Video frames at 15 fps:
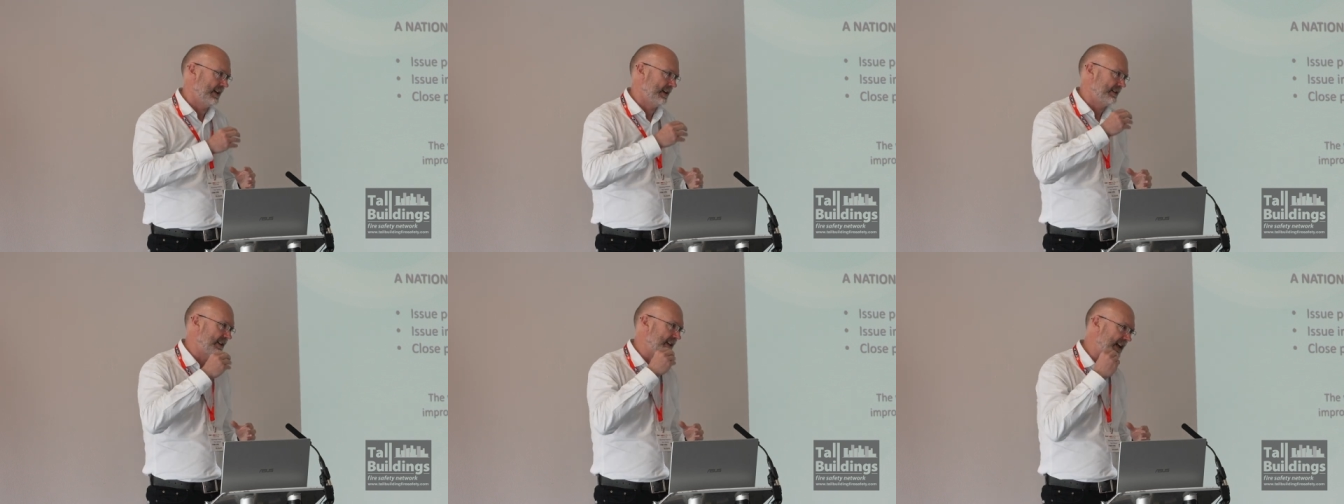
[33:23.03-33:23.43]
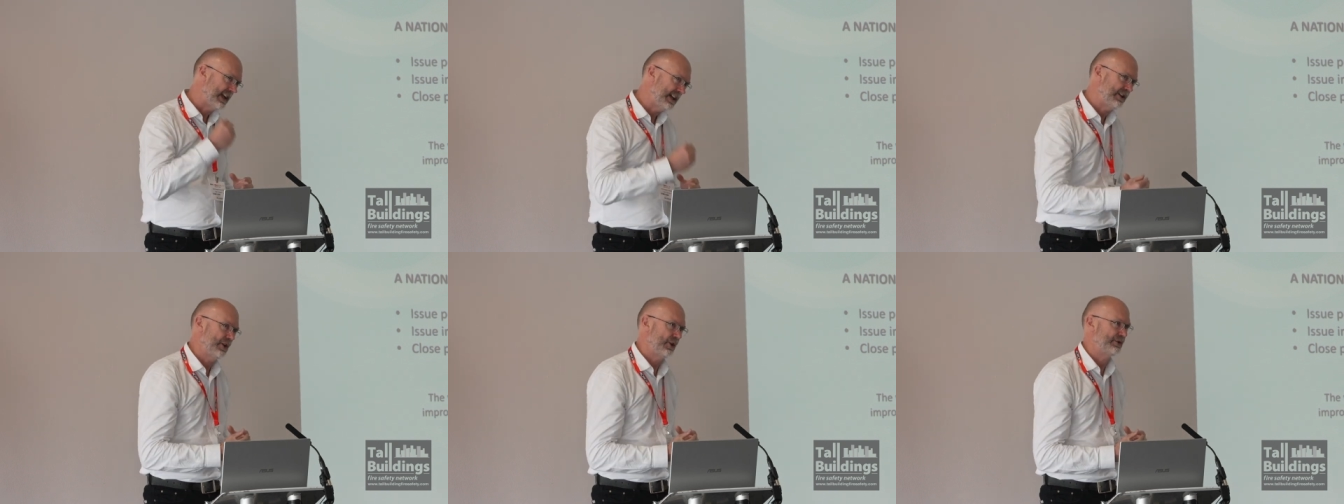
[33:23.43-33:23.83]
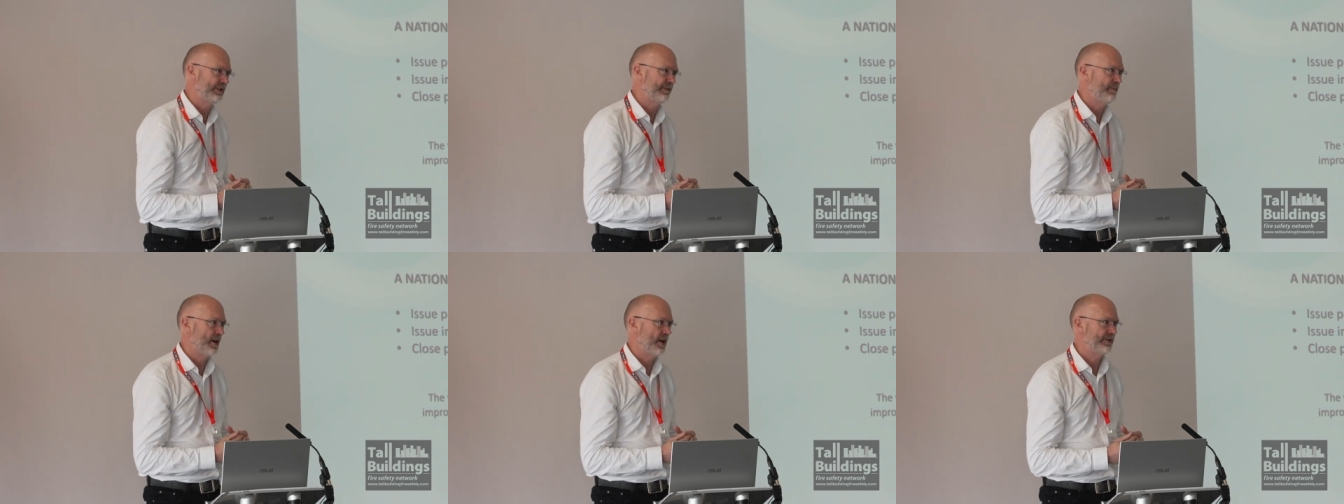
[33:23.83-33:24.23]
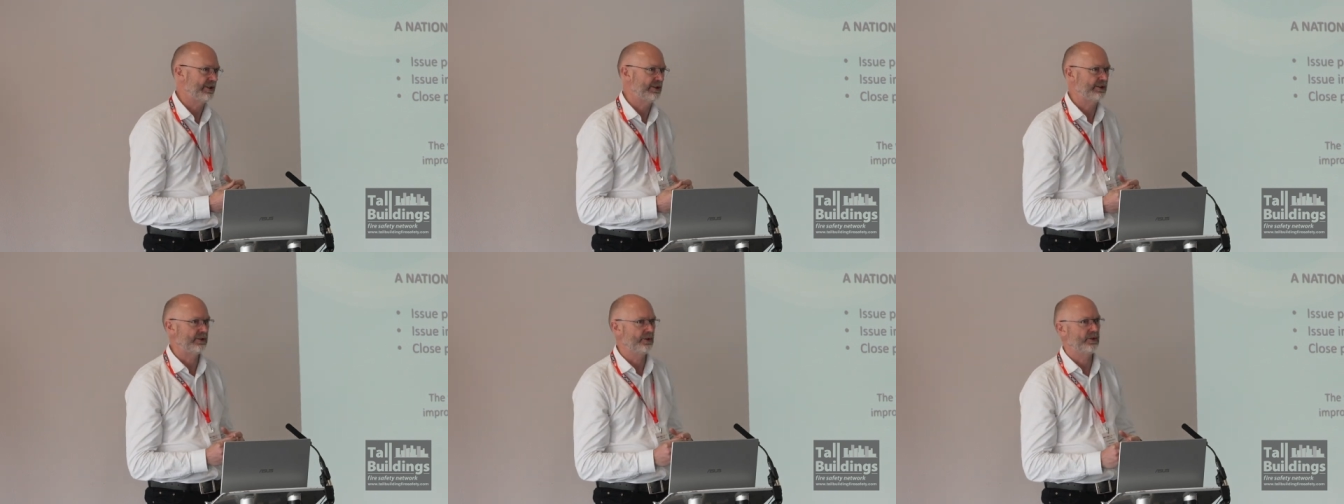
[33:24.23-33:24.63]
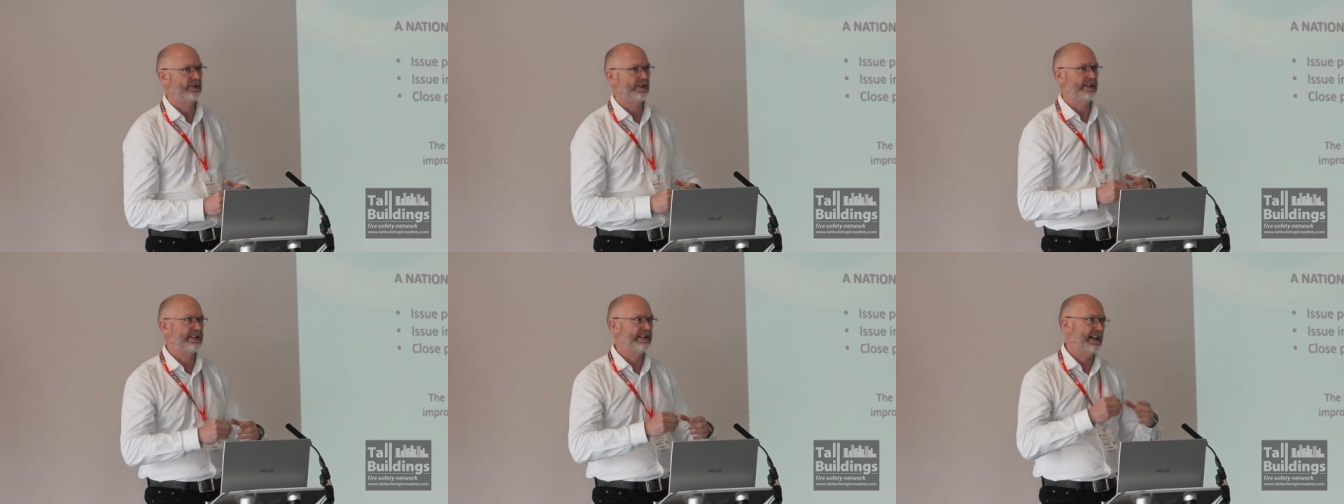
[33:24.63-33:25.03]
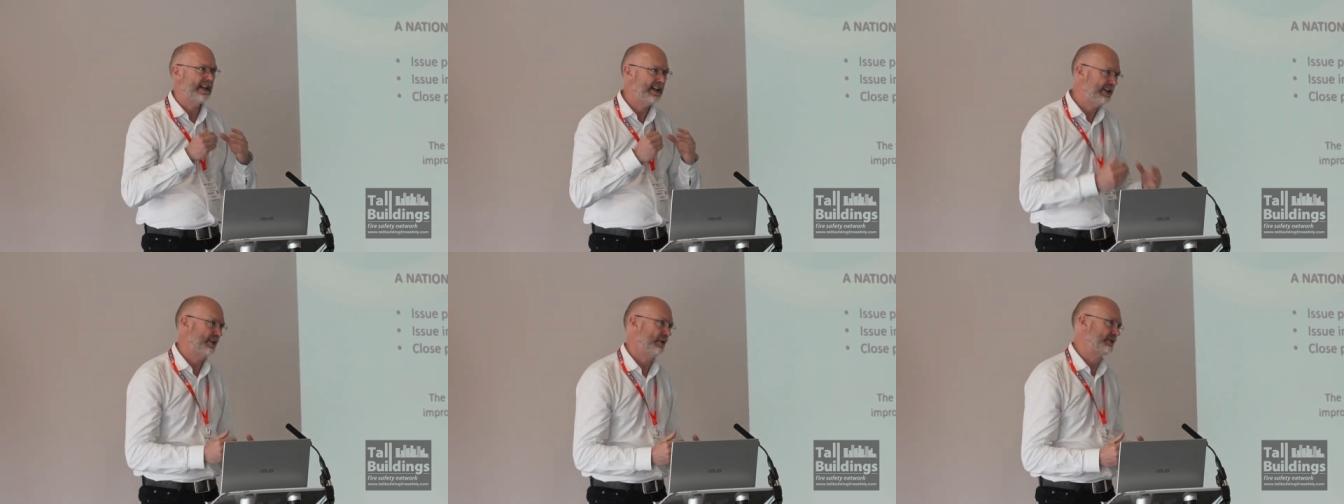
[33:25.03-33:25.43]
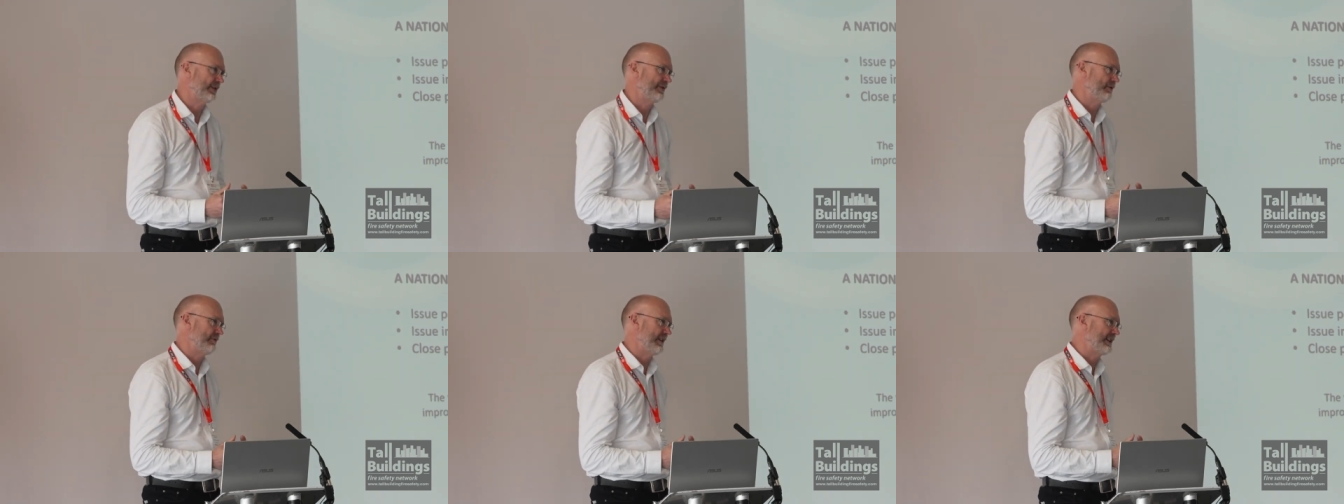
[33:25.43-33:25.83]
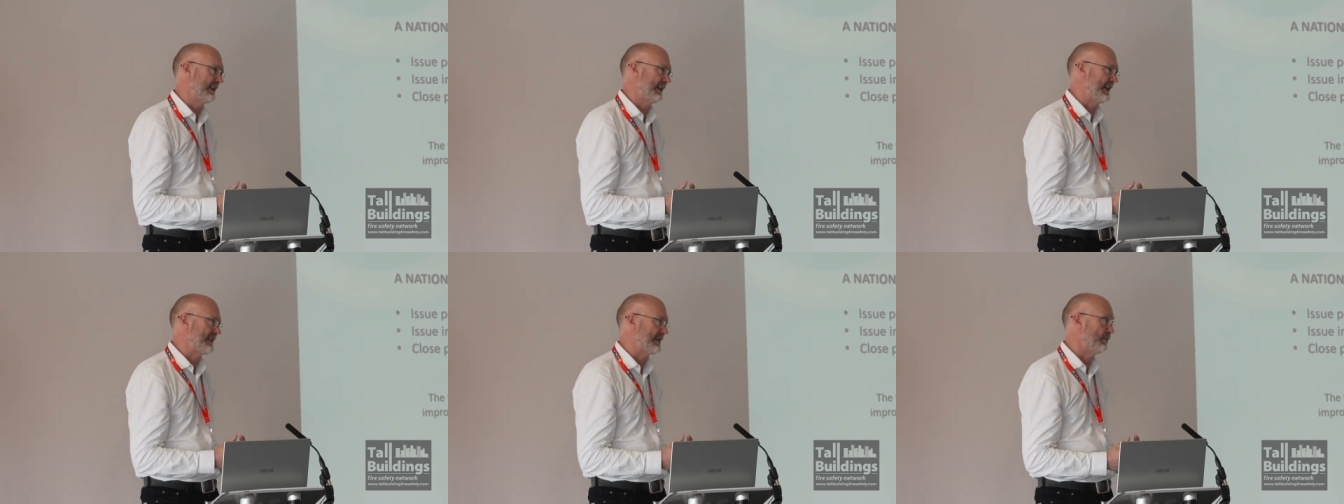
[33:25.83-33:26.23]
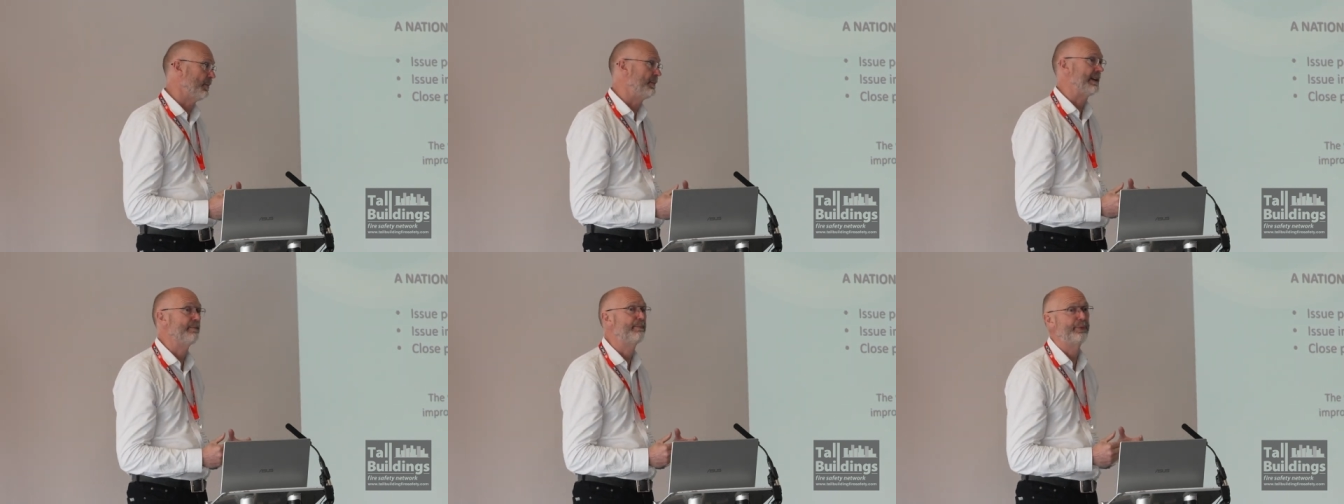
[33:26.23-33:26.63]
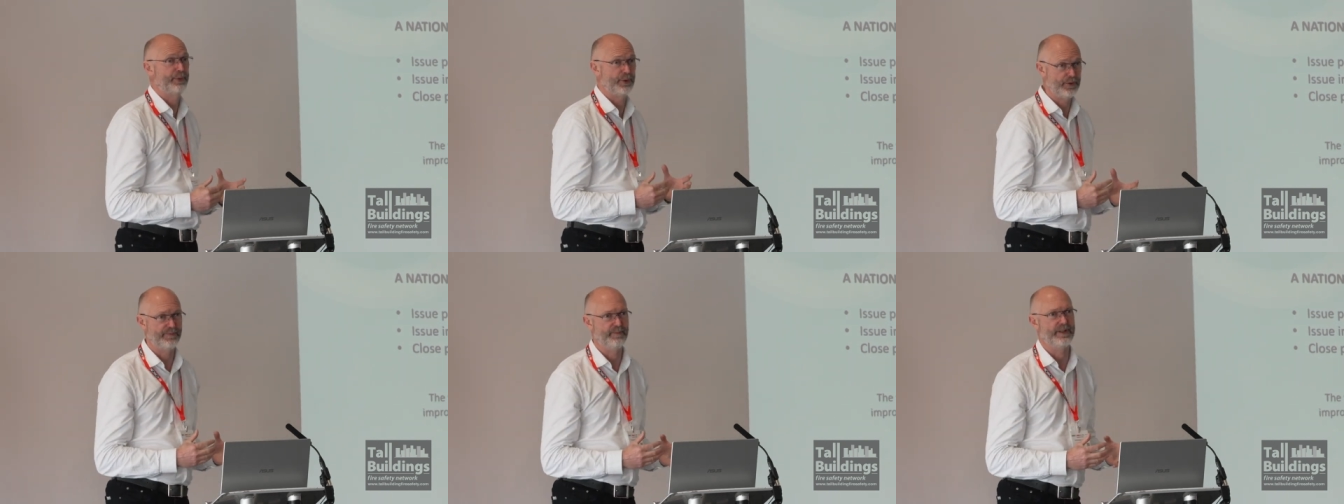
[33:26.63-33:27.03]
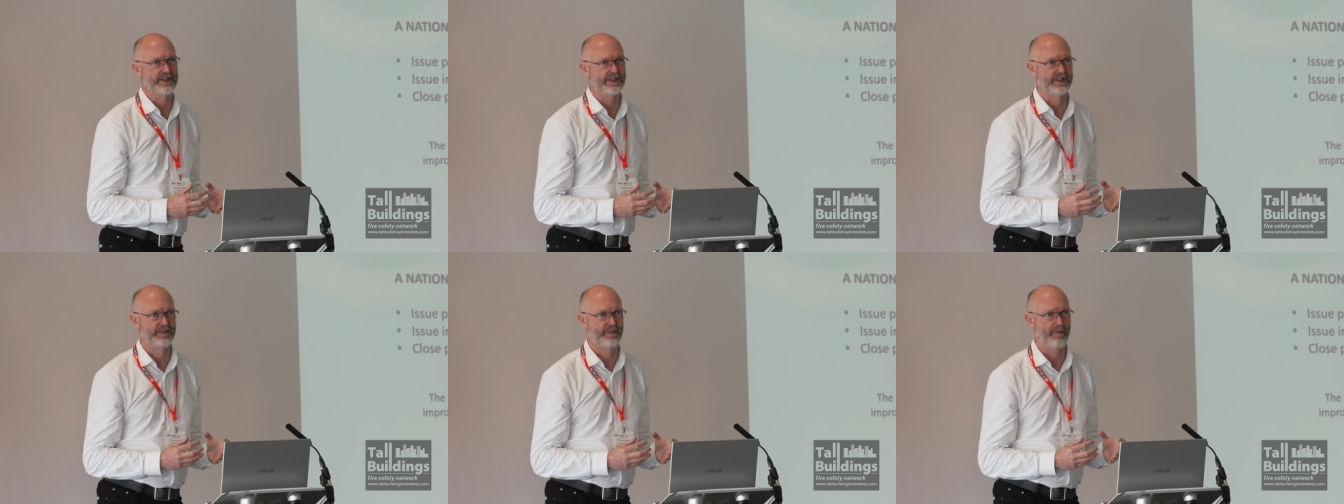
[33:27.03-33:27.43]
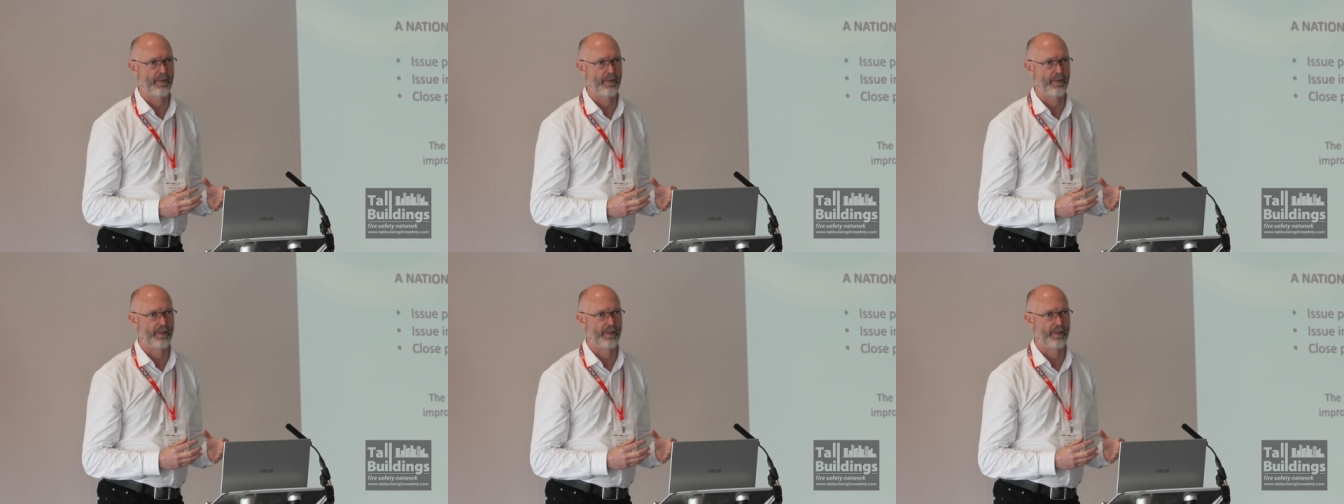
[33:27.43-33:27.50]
the ethos of Martyn's law and the ethos of the regulator will be improvement.